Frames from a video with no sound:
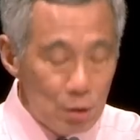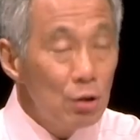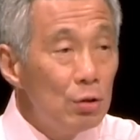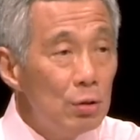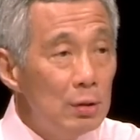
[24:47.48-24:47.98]

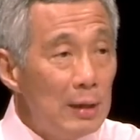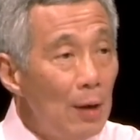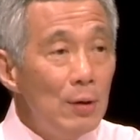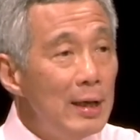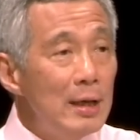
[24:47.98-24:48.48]
So
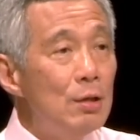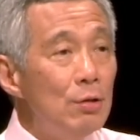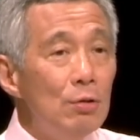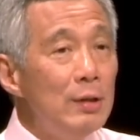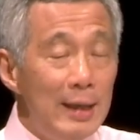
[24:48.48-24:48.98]
nowadays
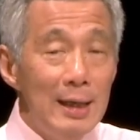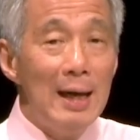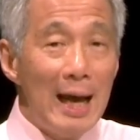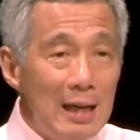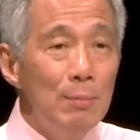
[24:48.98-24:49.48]
you don't
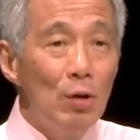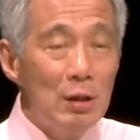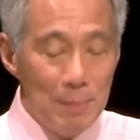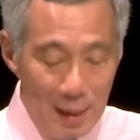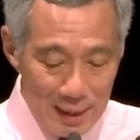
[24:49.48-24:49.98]
hear any more
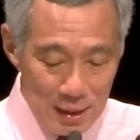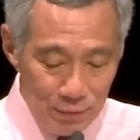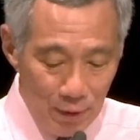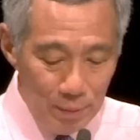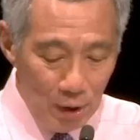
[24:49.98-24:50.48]

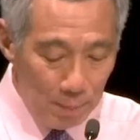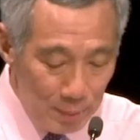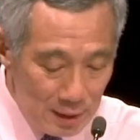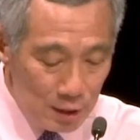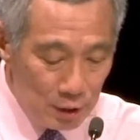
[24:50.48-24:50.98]
demands from the
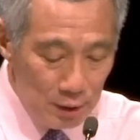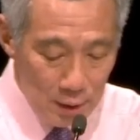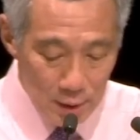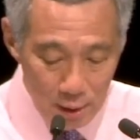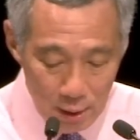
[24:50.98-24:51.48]
opposition
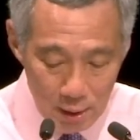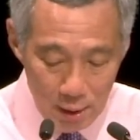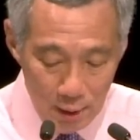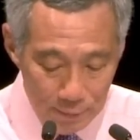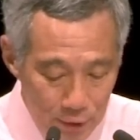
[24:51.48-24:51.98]

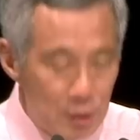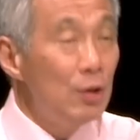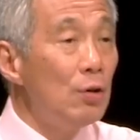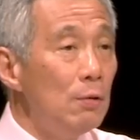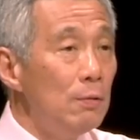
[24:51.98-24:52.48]
for
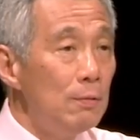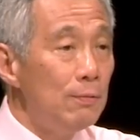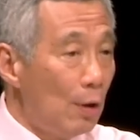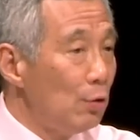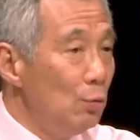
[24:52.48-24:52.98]
zero
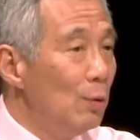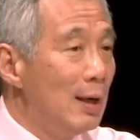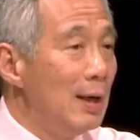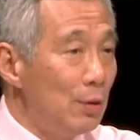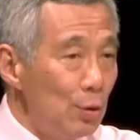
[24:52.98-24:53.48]
foreign
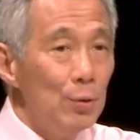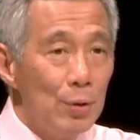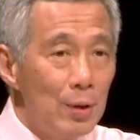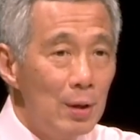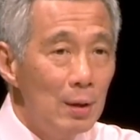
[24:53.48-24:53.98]
worker
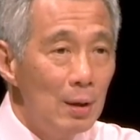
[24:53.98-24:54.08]
growth.